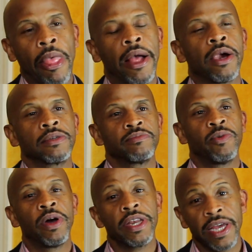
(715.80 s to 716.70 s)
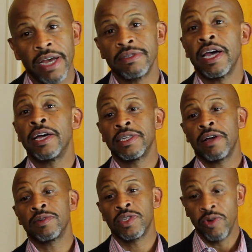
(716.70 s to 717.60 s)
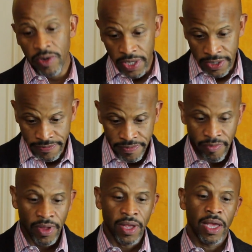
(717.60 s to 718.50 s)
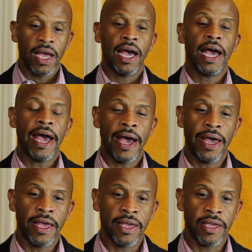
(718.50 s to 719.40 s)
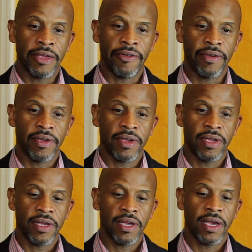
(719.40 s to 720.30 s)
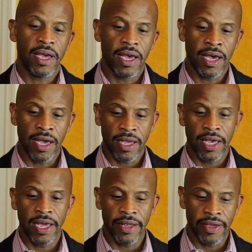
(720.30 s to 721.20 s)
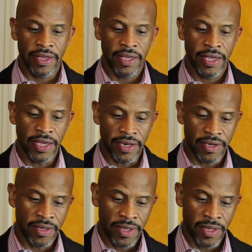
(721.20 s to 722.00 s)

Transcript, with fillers: Um, but one day as, as I was doing it, I I kind of hit.